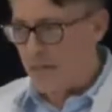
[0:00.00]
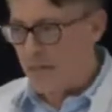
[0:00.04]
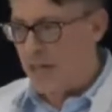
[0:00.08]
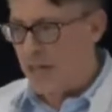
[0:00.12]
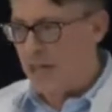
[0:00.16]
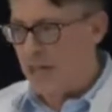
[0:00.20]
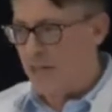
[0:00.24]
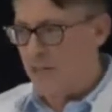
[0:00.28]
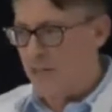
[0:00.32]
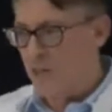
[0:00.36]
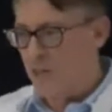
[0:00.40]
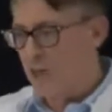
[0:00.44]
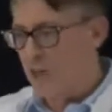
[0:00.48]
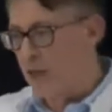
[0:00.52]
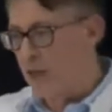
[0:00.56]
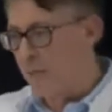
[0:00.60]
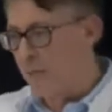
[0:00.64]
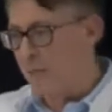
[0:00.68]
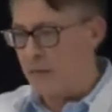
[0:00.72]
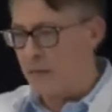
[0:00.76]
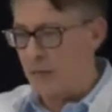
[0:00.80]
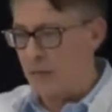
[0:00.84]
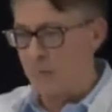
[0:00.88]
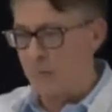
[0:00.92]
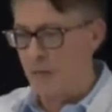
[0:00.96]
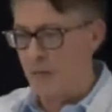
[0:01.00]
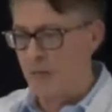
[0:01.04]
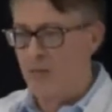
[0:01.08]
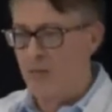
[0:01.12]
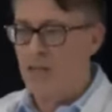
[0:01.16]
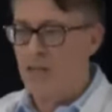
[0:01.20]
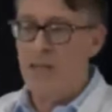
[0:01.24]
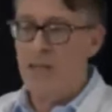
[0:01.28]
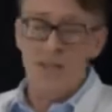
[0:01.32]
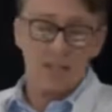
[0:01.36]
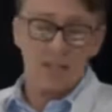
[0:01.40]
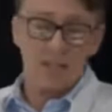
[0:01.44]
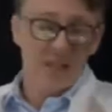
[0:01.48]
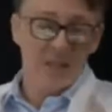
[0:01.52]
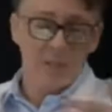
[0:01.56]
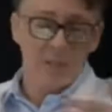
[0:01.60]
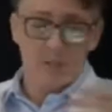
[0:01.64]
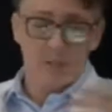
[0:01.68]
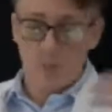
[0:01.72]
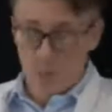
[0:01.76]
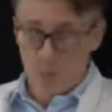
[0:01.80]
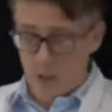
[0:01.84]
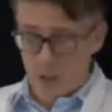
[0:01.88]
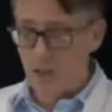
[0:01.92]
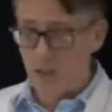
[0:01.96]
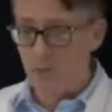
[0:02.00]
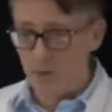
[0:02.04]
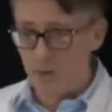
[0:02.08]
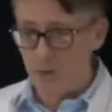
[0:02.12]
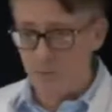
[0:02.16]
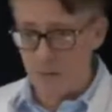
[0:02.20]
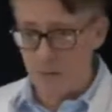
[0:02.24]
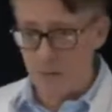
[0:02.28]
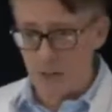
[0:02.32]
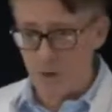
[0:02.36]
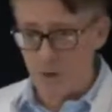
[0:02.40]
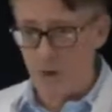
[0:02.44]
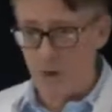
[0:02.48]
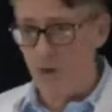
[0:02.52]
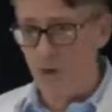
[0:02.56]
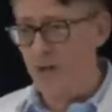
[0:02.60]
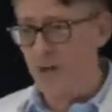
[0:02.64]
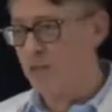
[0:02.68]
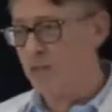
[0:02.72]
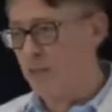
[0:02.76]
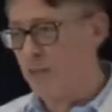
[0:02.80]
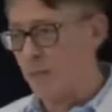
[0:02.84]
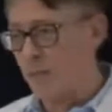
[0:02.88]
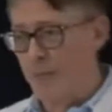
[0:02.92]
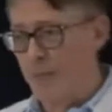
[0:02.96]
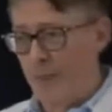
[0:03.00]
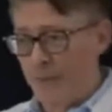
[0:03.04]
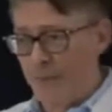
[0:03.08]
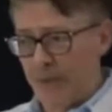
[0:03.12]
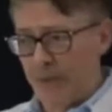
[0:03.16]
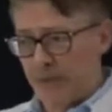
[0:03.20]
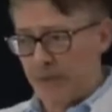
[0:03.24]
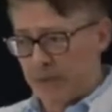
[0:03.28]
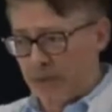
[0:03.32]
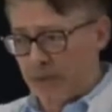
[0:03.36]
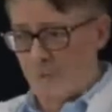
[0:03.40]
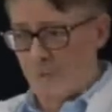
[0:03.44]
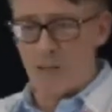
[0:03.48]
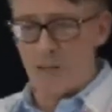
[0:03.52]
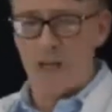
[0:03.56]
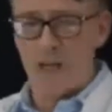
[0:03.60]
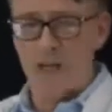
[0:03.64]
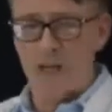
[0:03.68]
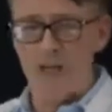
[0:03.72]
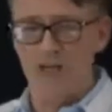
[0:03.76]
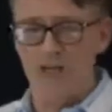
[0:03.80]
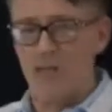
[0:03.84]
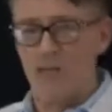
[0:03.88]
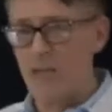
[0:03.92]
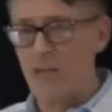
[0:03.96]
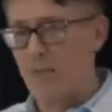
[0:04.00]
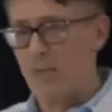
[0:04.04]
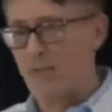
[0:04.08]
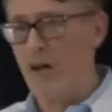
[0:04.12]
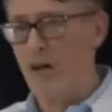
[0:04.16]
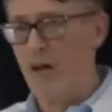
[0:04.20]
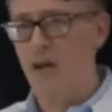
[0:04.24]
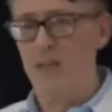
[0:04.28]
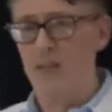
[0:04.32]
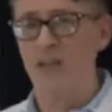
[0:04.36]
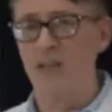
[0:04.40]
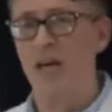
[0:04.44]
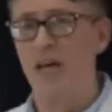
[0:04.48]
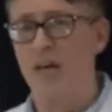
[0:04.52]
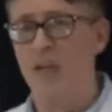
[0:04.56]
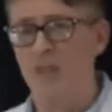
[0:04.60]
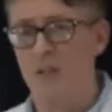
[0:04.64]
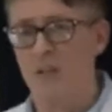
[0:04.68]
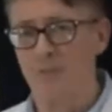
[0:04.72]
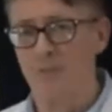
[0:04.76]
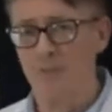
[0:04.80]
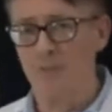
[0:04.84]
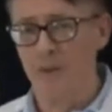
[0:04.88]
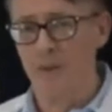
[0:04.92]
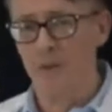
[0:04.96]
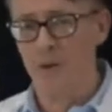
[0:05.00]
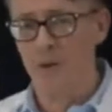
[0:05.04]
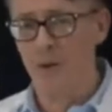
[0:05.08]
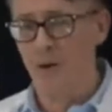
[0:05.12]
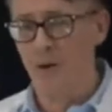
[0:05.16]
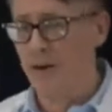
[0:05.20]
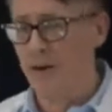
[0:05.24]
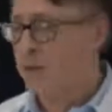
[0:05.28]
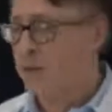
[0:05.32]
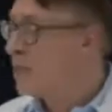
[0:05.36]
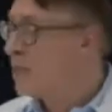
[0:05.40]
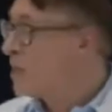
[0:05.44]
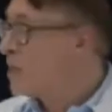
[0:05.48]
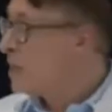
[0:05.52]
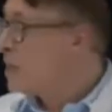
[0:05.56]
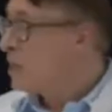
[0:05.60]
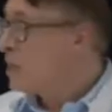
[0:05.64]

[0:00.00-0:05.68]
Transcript: And a lot of people work with Bitcoin. Some people in different countries having a hard time with Bitcoin.